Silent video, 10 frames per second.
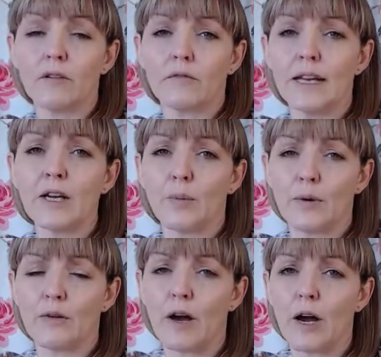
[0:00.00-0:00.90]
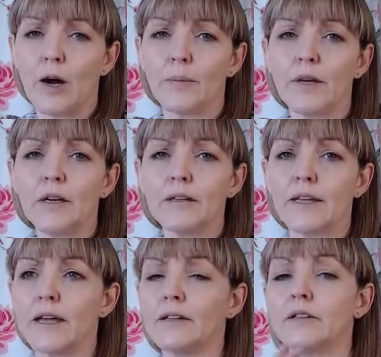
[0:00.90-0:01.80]
really upper arm,
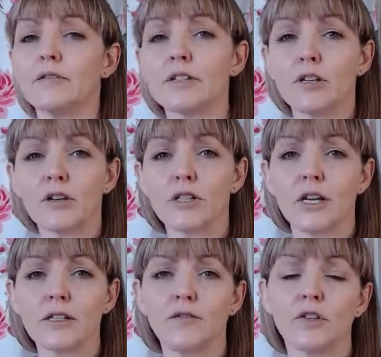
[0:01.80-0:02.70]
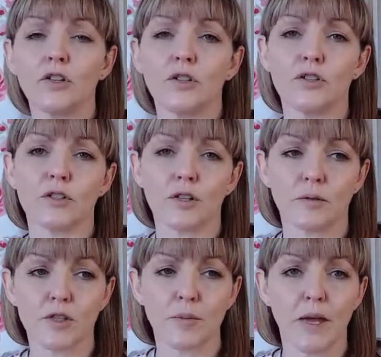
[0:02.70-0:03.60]
then there is an alternative you can use
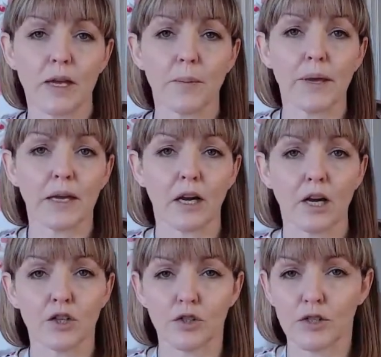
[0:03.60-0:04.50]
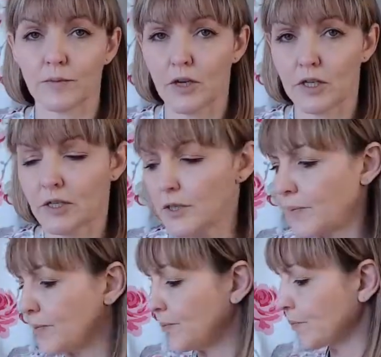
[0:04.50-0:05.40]
to make a bigger adjustment.
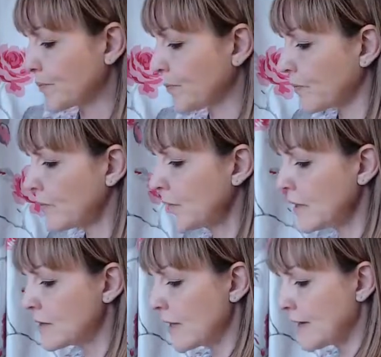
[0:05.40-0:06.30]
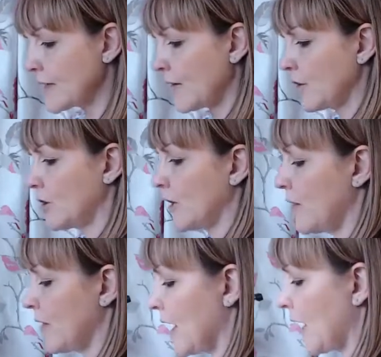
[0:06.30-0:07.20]
So let's have a look
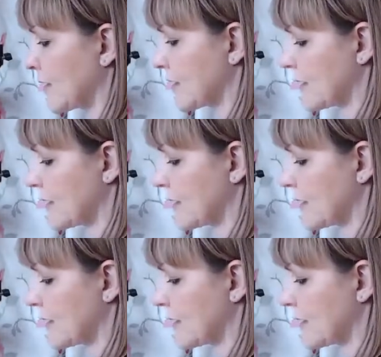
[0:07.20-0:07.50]
at that.